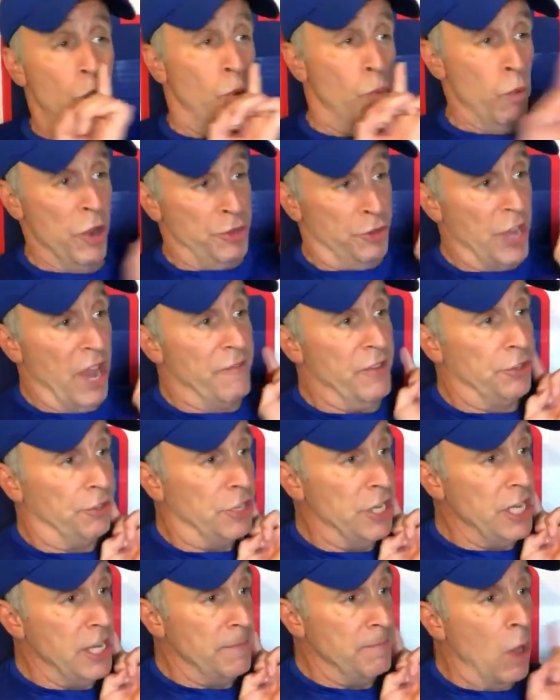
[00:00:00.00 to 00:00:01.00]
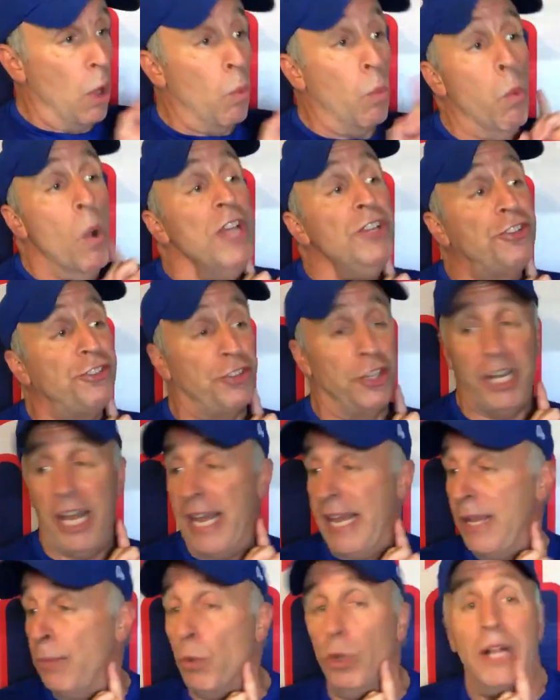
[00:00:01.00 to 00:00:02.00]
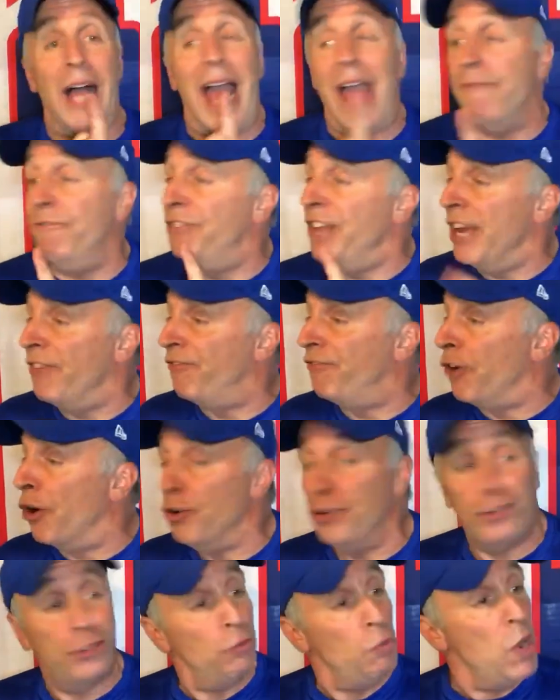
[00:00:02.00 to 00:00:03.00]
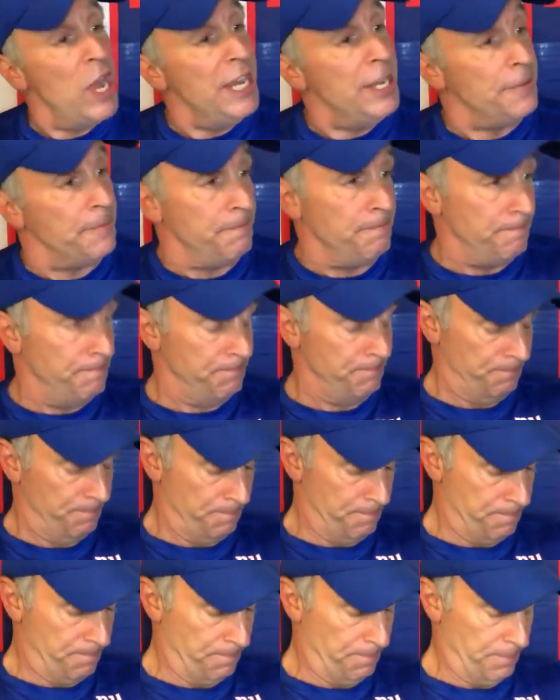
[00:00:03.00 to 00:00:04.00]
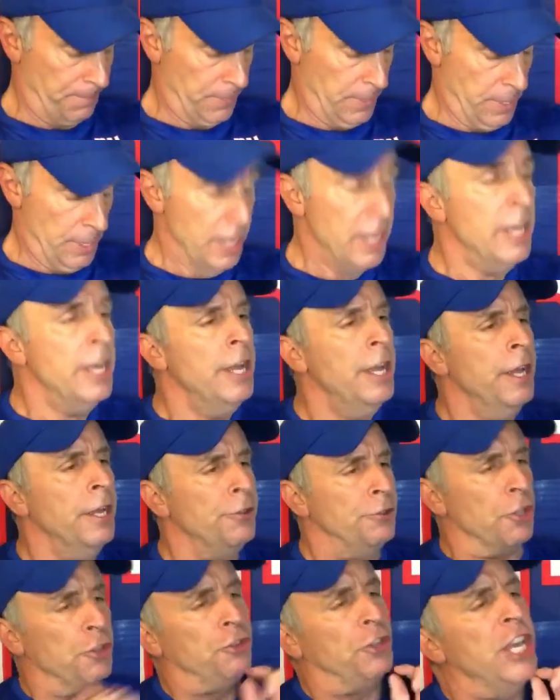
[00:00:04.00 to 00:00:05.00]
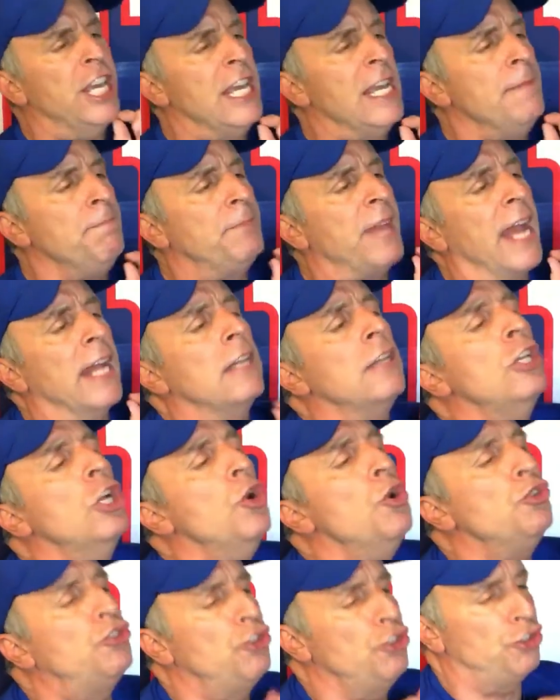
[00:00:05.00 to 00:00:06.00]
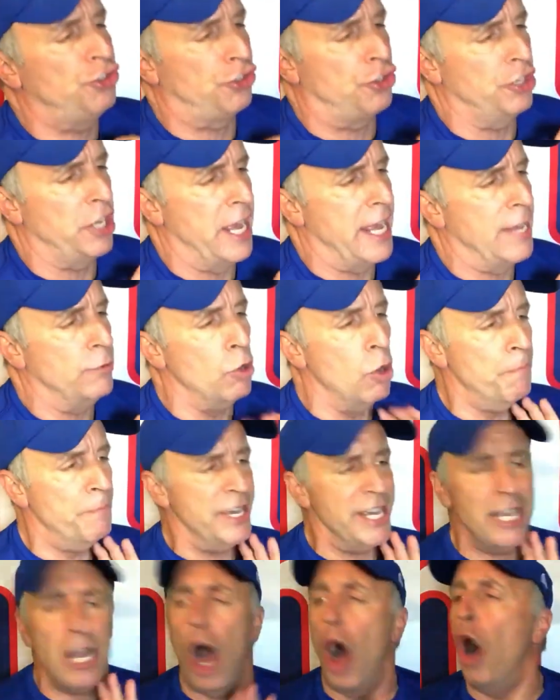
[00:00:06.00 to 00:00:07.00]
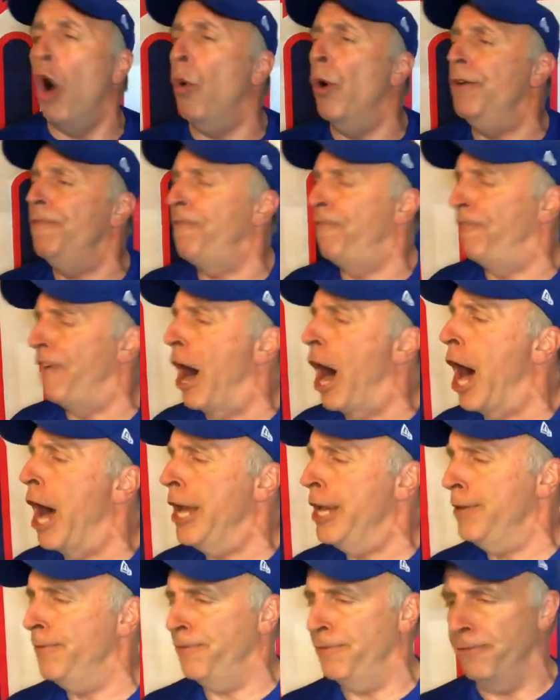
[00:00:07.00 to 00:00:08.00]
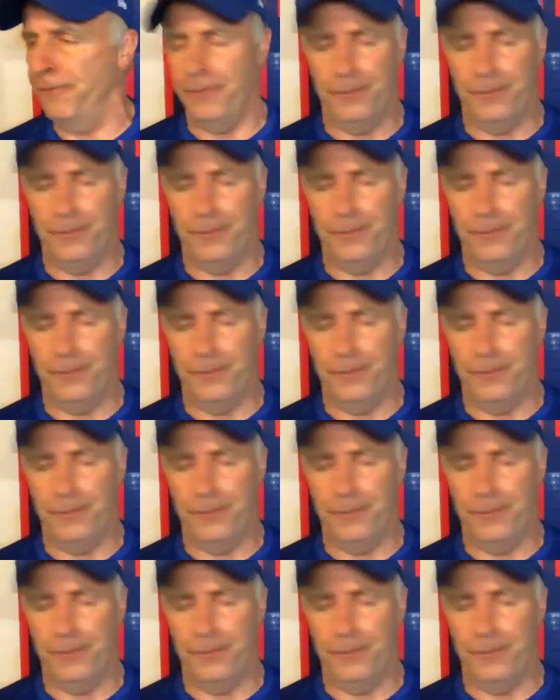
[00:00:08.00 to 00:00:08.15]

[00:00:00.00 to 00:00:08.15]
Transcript: Whichever team wins today will have their first win. The team that loses today will be 0-5.